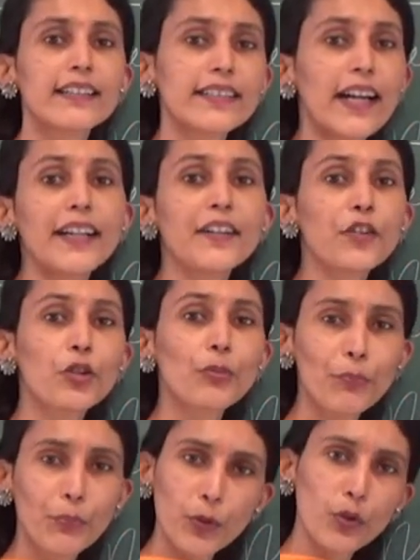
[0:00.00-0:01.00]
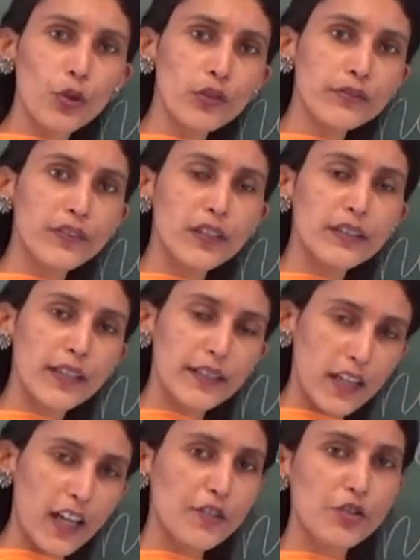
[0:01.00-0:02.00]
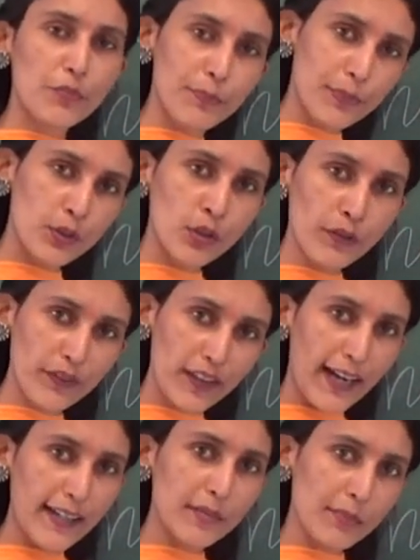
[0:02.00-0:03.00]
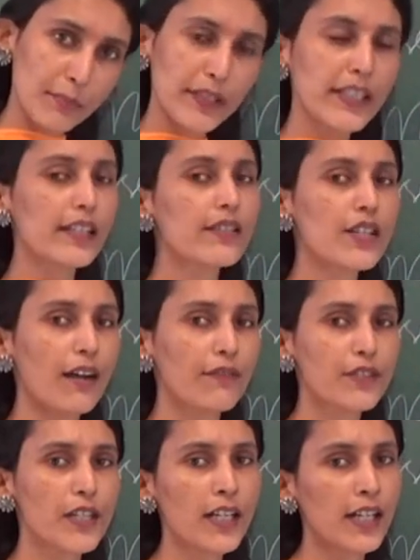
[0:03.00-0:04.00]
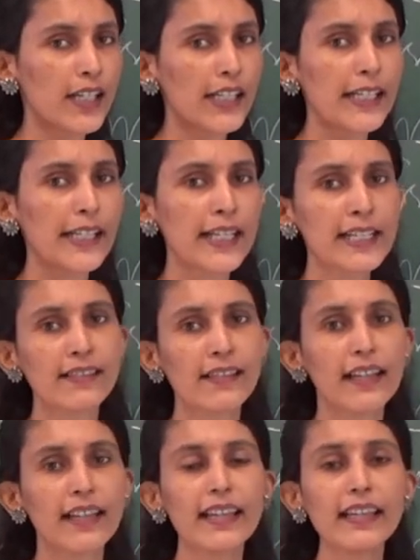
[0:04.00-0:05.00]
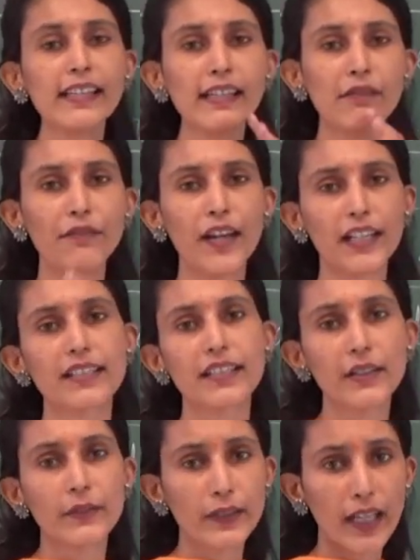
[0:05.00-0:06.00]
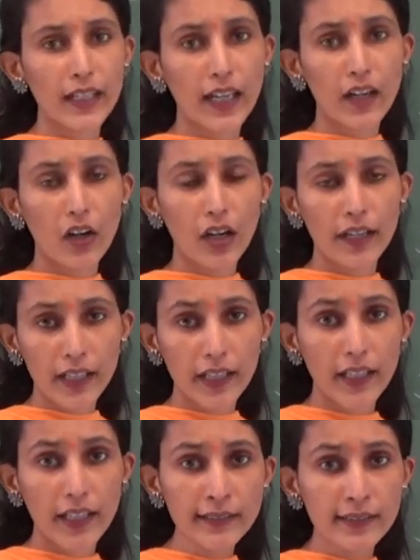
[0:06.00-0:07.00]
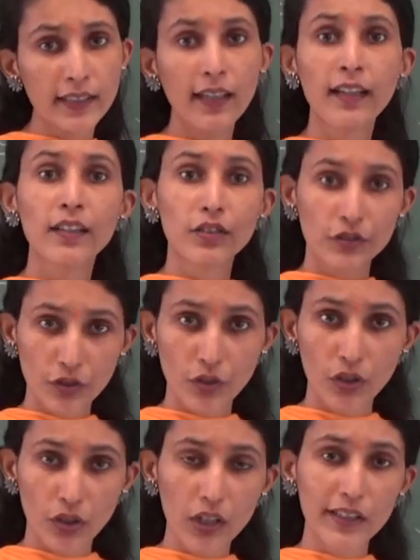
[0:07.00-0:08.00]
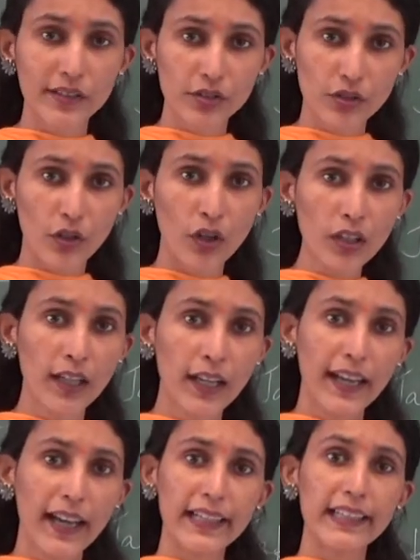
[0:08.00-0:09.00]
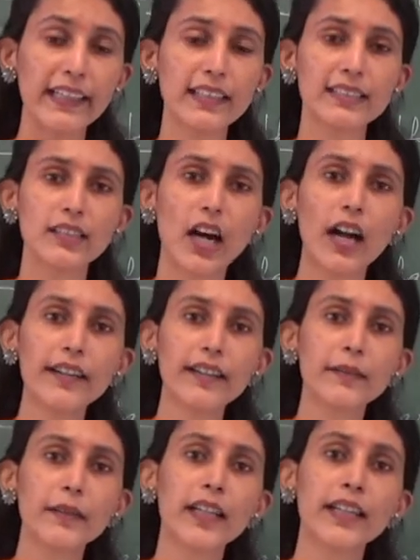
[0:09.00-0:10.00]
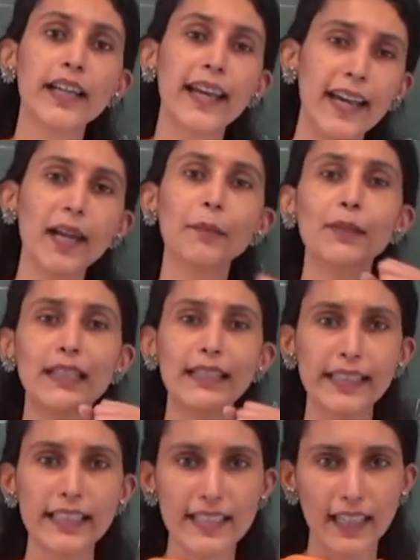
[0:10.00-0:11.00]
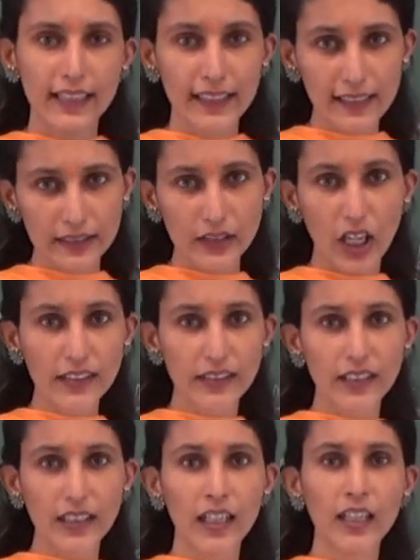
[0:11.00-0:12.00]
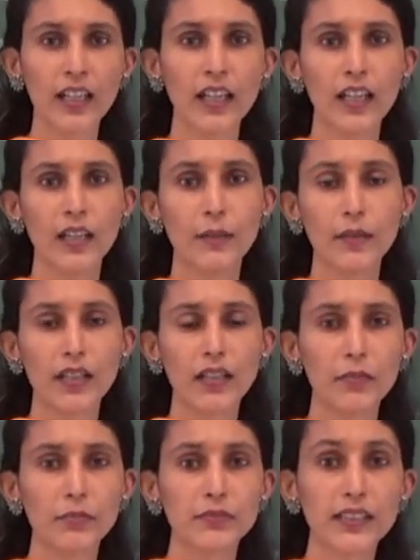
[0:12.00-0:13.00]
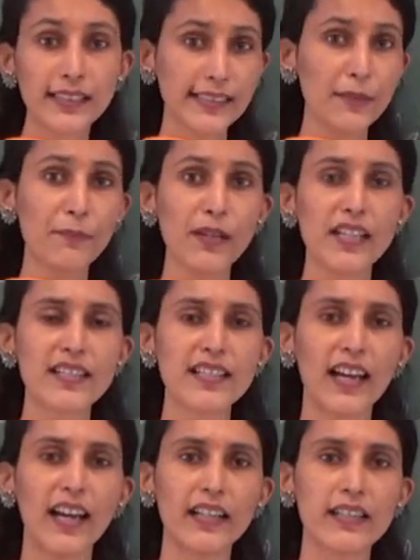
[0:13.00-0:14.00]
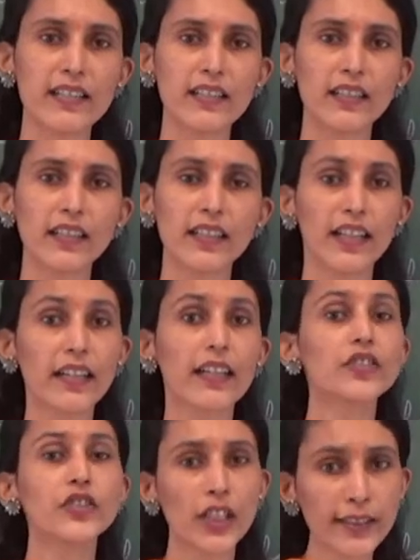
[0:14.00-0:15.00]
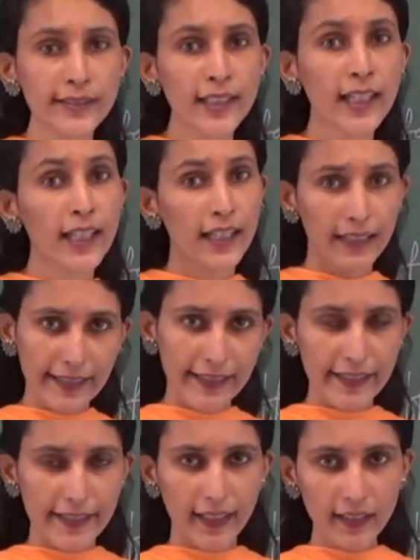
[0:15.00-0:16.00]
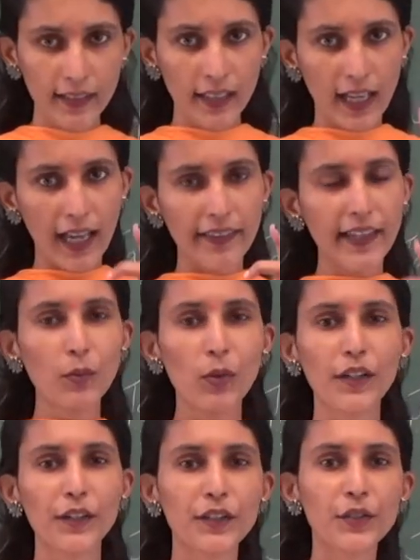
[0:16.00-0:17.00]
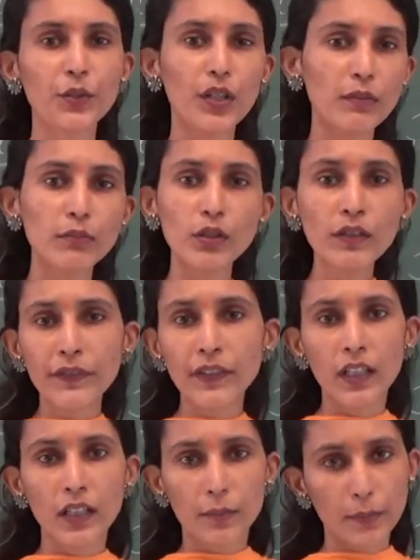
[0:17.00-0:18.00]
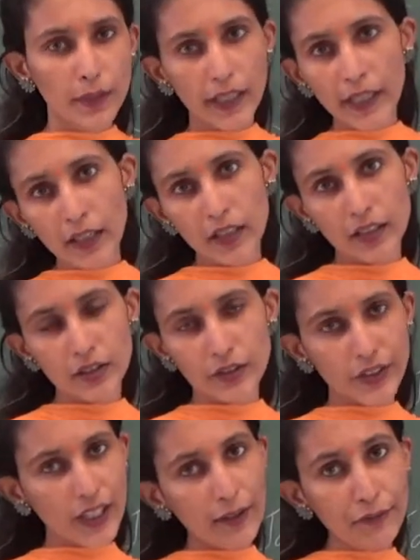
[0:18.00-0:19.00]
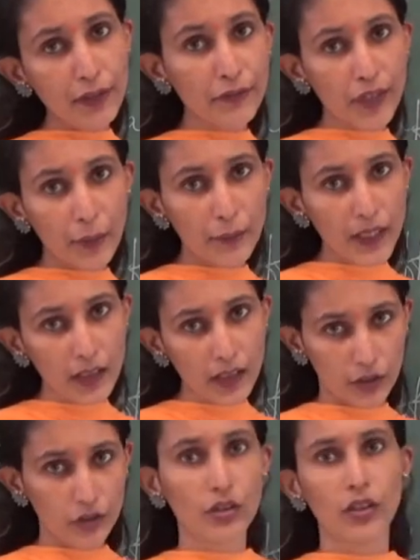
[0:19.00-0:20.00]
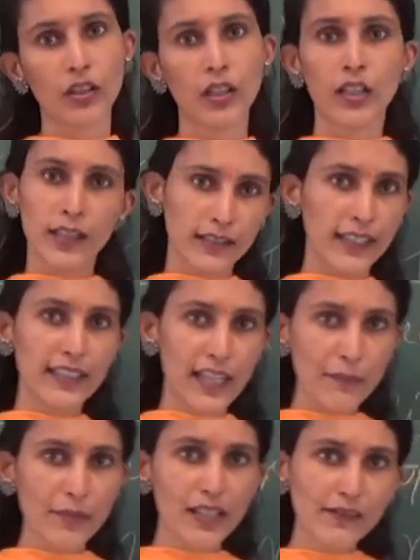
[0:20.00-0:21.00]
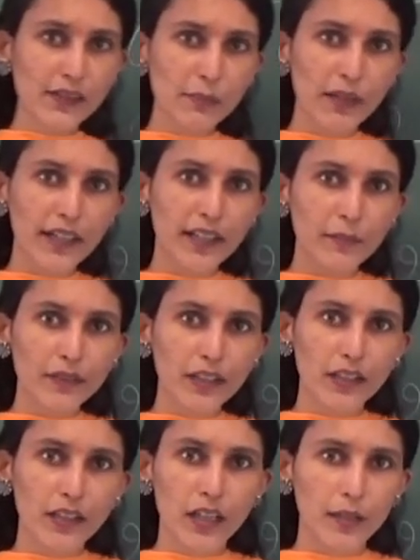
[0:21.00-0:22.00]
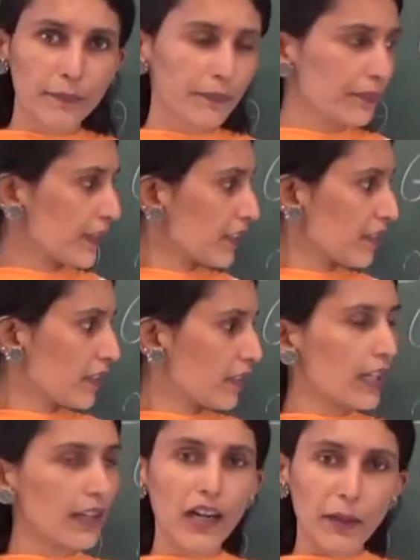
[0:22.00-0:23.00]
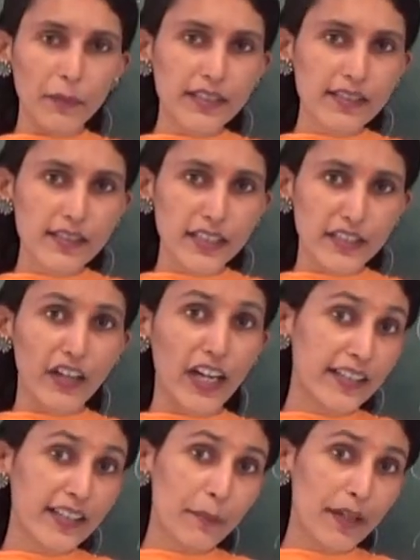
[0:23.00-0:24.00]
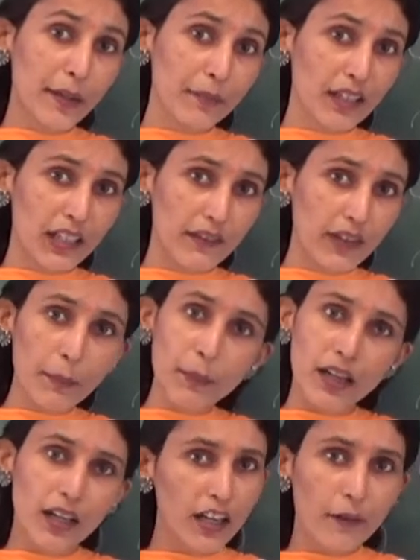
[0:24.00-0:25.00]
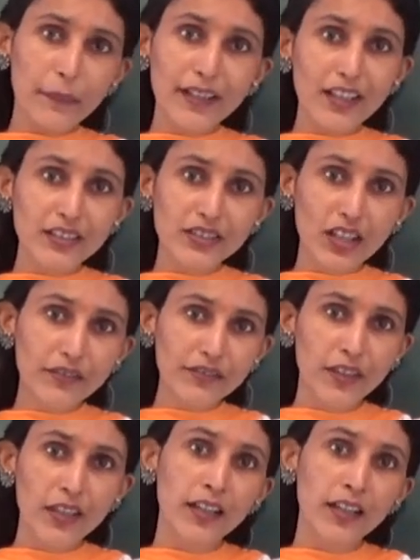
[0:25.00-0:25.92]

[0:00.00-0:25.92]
tried to prove. They tried to prove that Mir Jafar is ineffective, that or in his throne, on his throne, and he is not an able leader. He is not a disciplined and a courageous leader. And they wanted to remove Mir Jafar from the throne. They themselves made him the Nawab, isn't it? Why they made him the Nawab? Because of